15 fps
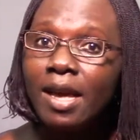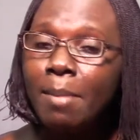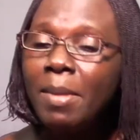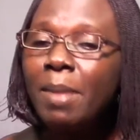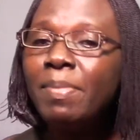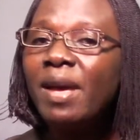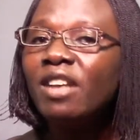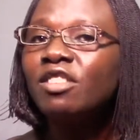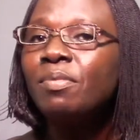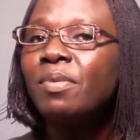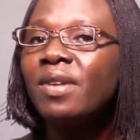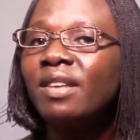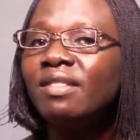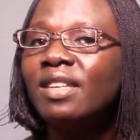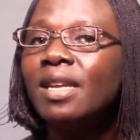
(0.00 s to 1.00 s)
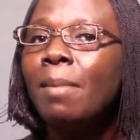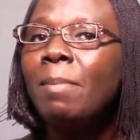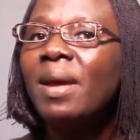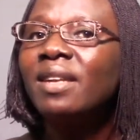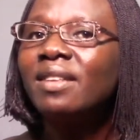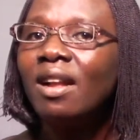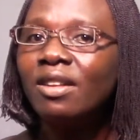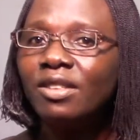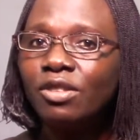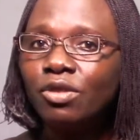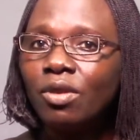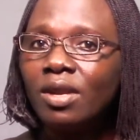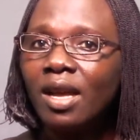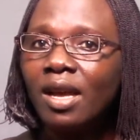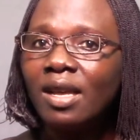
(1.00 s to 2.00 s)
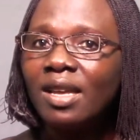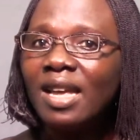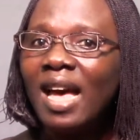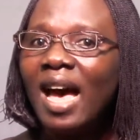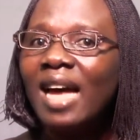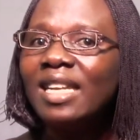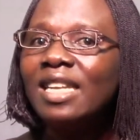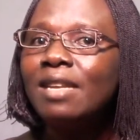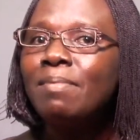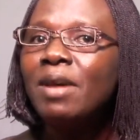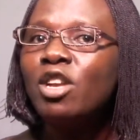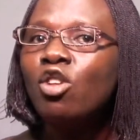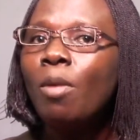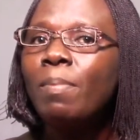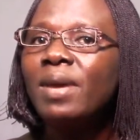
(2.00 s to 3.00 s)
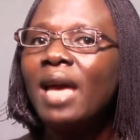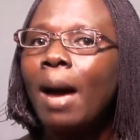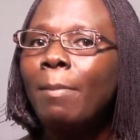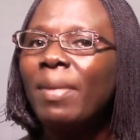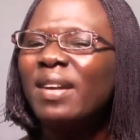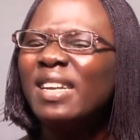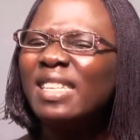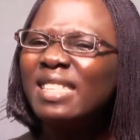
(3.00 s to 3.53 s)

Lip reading: may be experiencing a mental disorder, and it may not be apparent